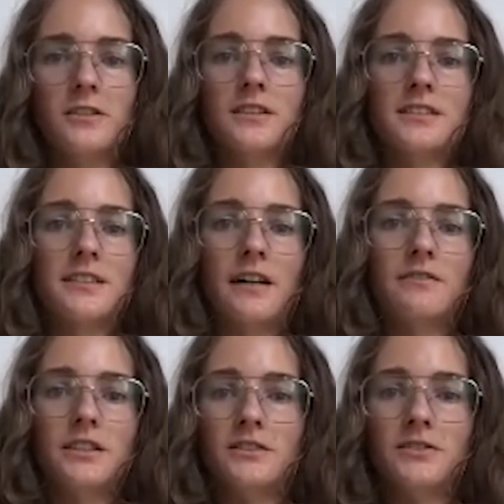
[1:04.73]

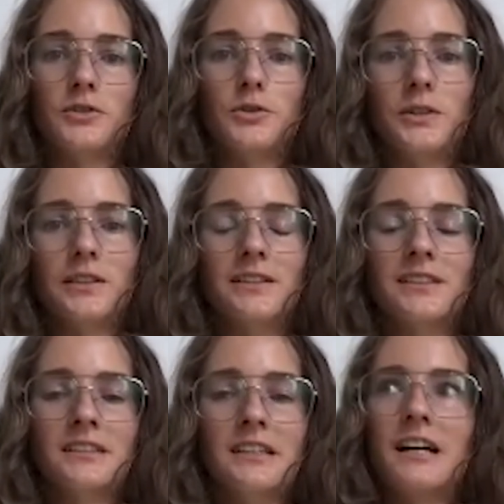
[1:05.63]
Savin, Pool,
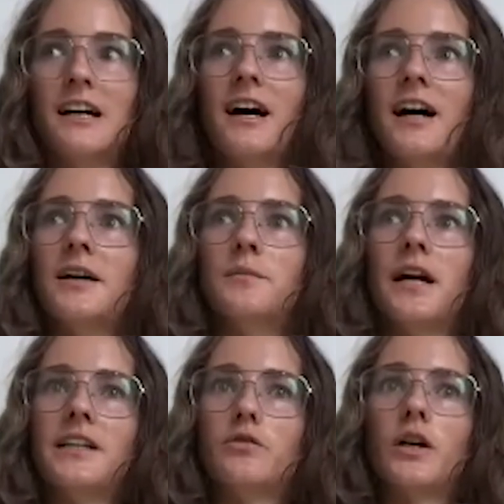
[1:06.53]

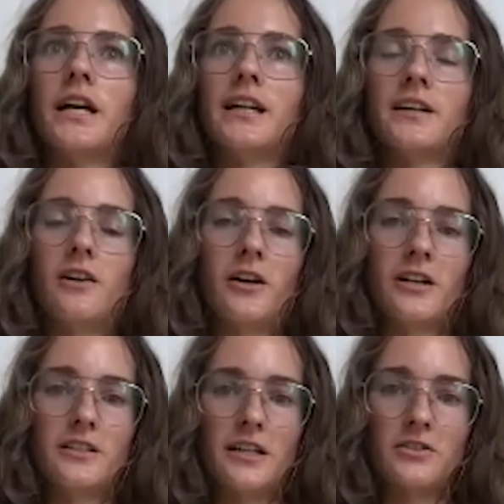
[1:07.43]
kind of organic
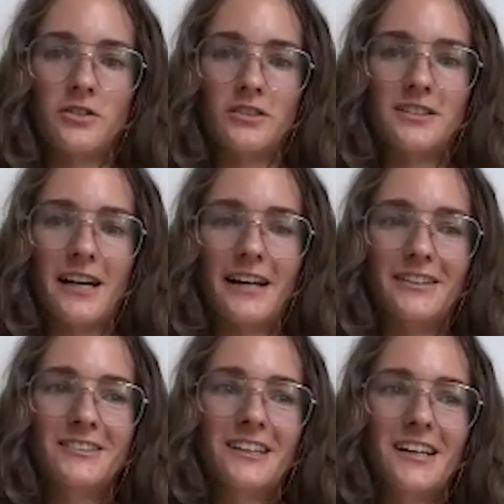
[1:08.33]
architecture
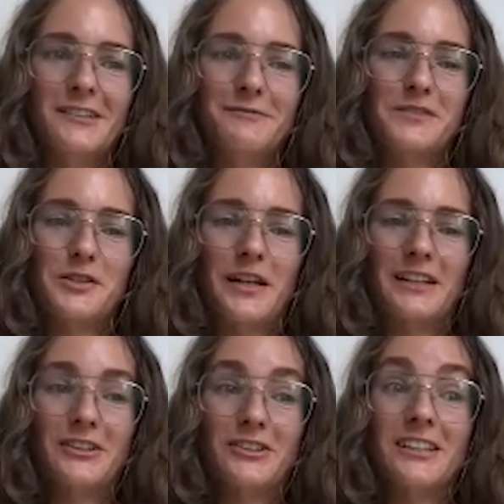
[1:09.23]
style. So I
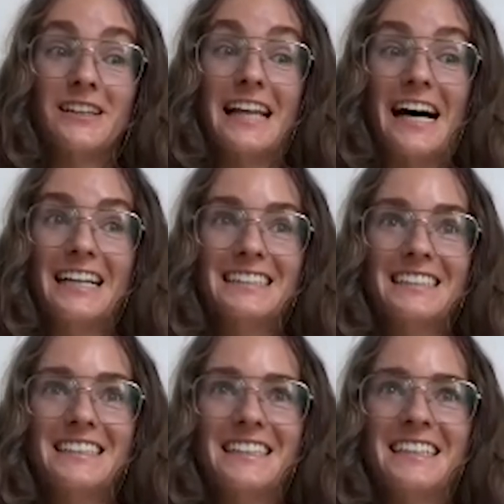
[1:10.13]
learned a lot.
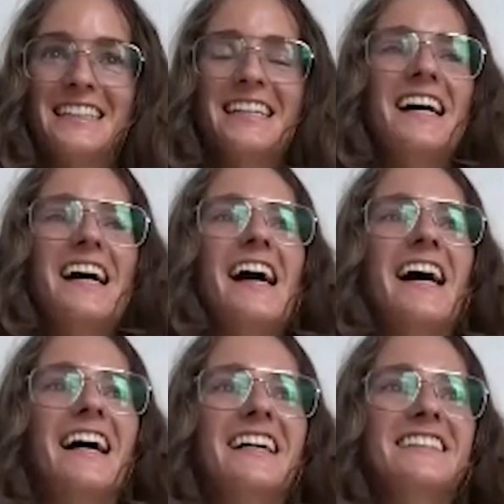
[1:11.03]

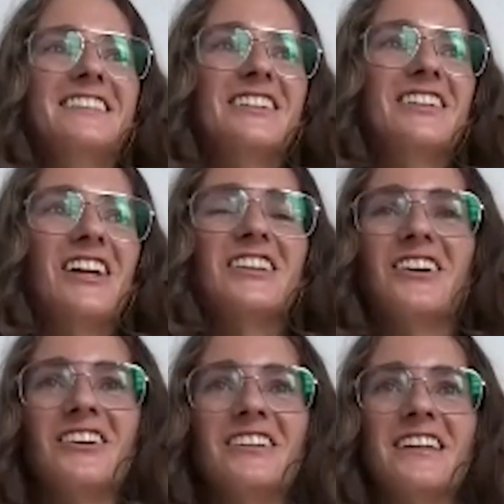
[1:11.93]
It took a lot
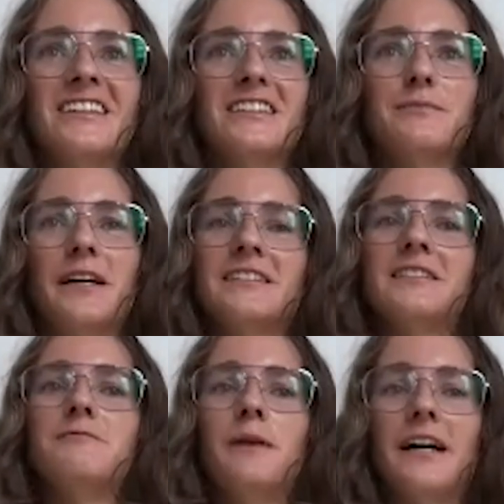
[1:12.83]
longer than
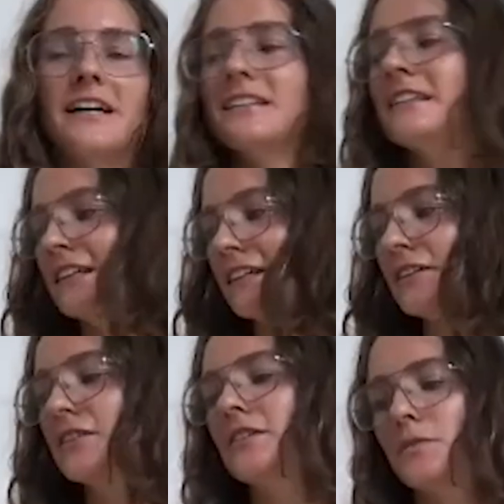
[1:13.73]
expected, but
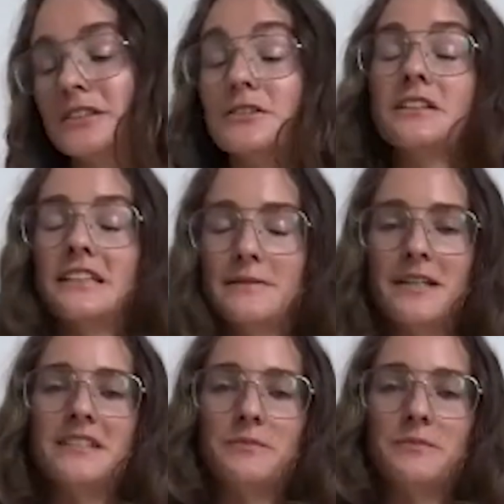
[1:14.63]
was a really amazing